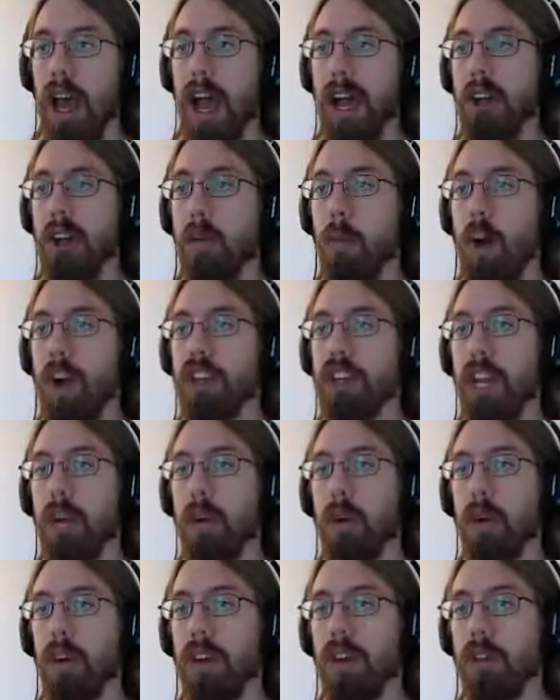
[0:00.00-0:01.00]
I didn't watch
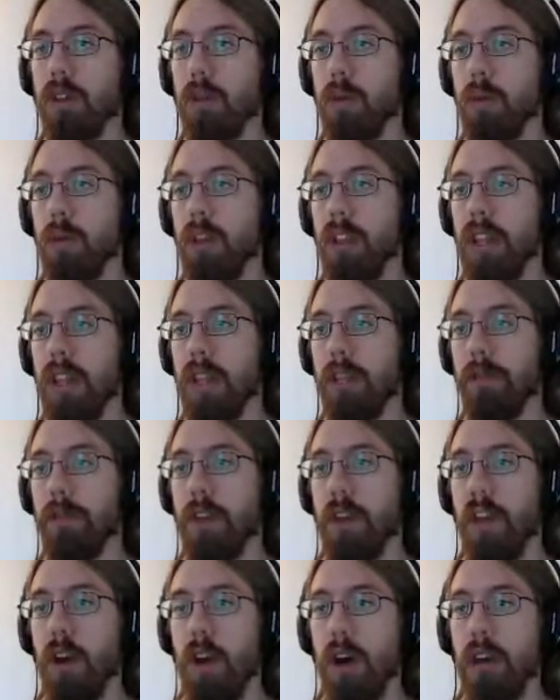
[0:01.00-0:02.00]
anyone do, like, a
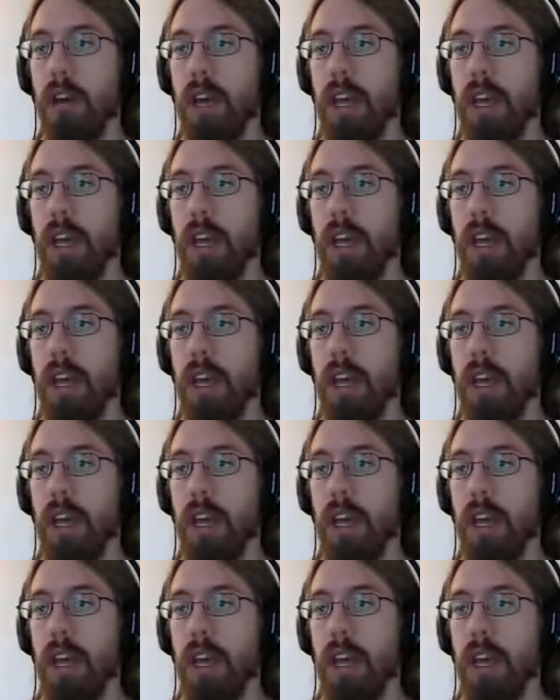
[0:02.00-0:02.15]
video